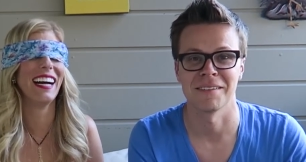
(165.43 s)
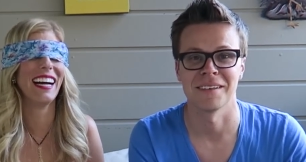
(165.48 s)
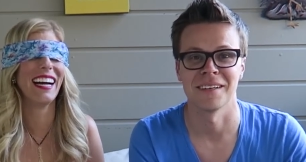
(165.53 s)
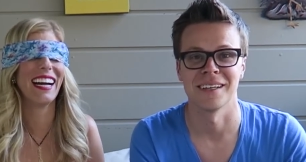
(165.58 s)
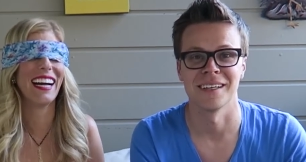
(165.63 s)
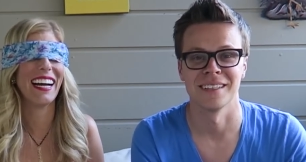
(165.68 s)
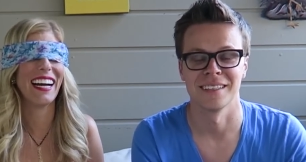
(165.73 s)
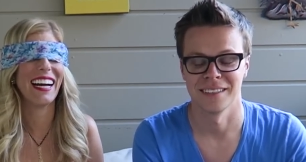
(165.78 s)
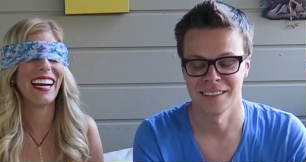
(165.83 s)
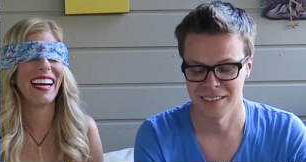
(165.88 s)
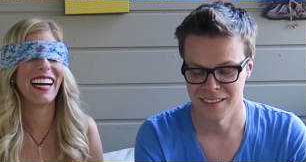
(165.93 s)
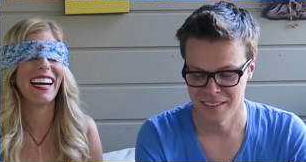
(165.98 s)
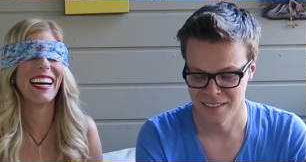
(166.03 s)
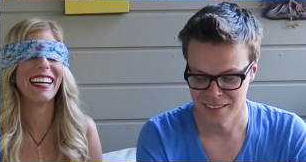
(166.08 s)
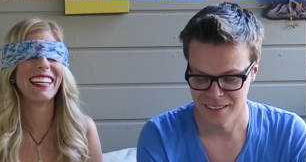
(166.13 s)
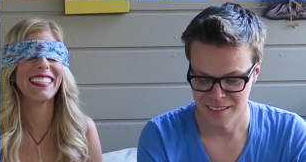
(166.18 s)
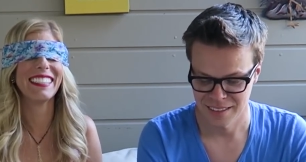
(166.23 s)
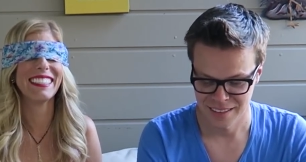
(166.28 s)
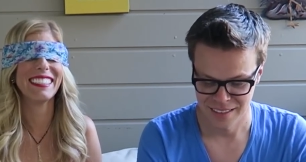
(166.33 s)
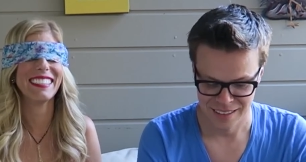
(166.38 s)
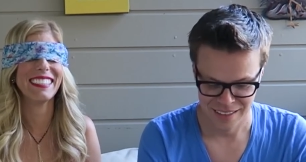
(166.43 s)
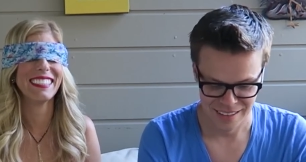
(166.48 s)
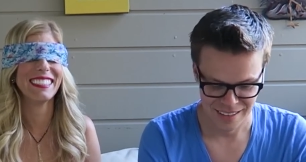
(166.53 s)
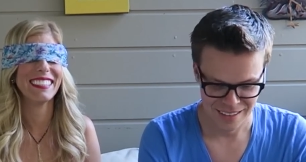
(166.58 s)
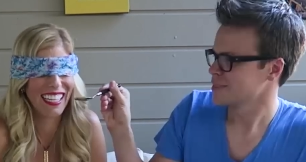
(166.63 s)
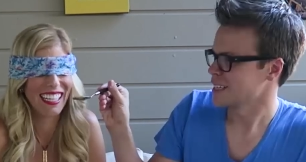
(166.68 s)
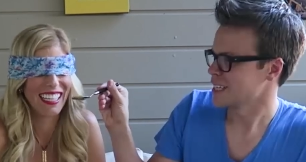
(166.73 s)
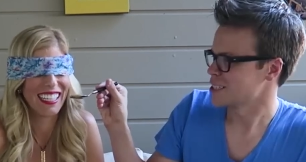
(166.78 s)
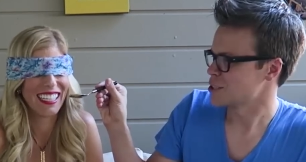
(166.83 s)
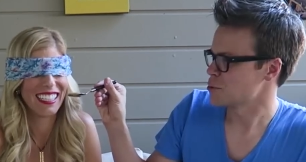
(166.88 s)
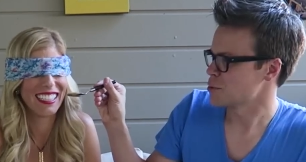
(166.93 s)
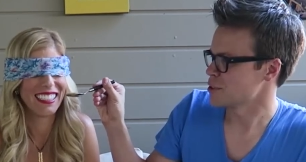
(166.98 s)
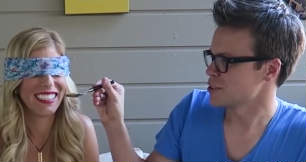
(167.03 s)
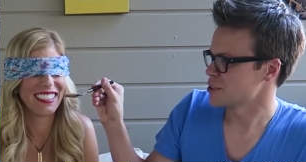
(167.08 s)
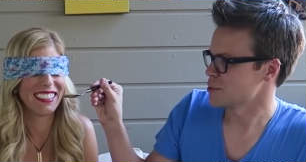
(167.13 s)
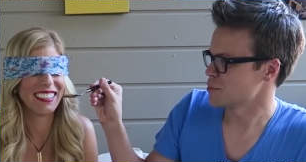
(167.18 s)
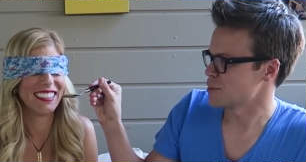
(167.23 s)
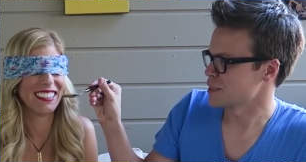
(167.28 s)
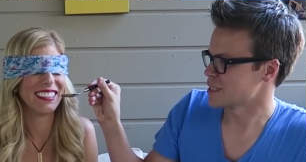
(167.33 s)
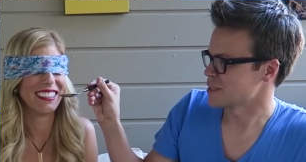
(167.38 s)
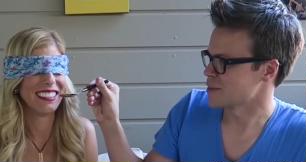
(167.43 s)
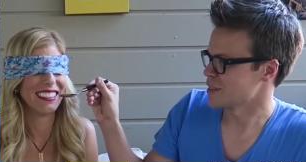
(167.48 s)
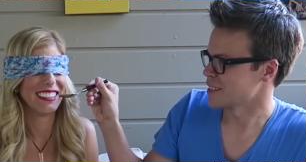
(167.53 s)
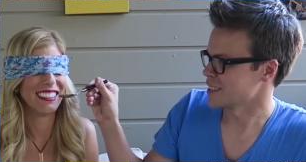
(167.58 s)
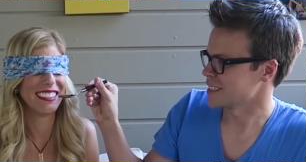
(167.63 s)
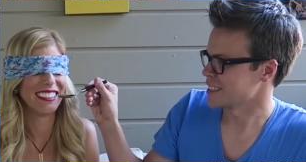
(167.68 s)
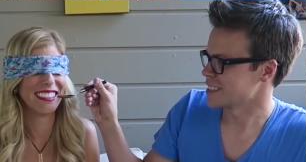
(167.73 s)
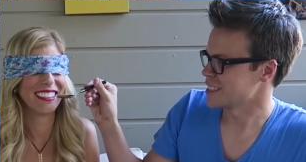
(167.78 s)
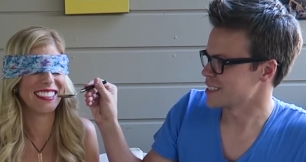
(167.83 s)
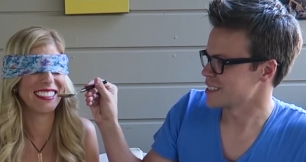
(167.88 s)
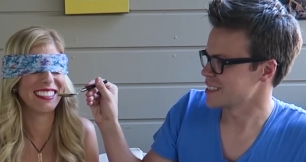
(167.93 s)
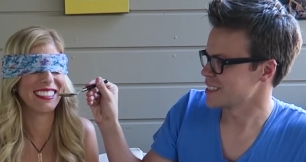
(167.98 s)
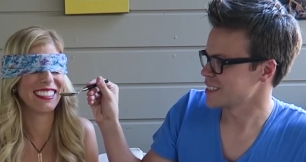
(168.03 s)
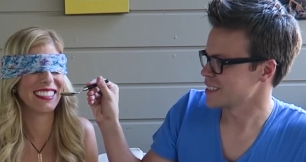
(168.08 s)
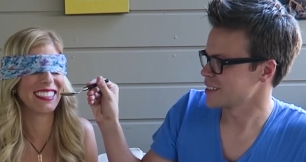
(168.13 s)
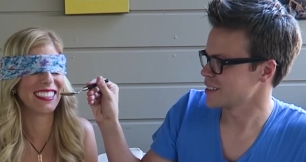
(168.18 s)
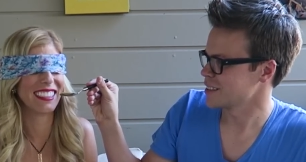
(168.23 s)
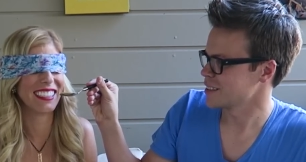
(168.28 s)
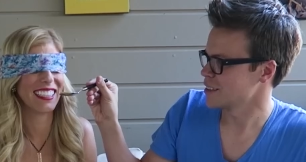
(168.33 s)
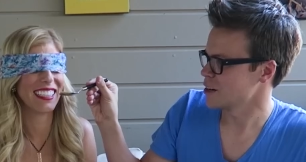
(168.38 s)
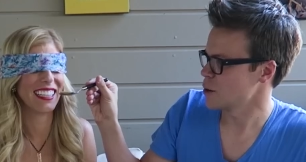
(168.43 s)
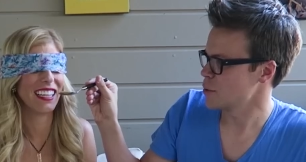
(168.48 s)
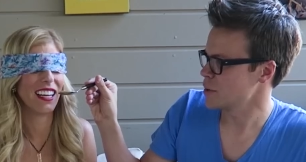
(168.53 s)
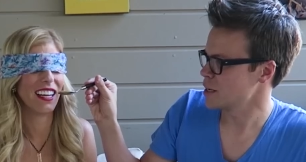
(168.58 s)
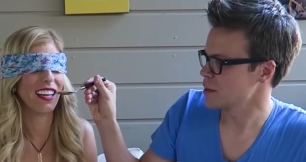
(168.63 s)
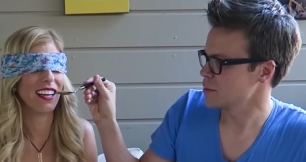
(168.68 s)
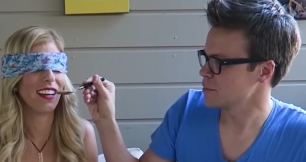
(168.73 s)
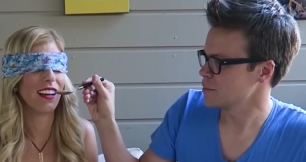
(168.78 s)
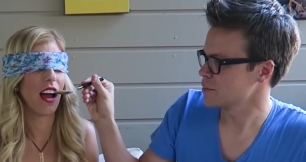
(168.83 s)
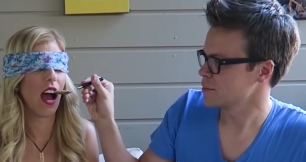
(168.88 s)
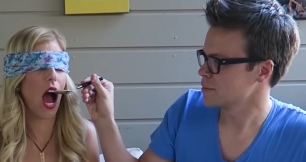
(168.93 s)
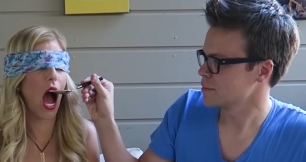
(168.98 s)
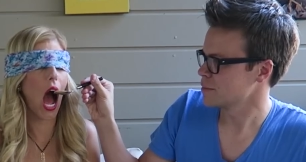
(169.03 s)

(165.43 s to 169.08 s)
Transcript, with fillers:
Speaker 1: going on? I swear she picked them out like this. Open up.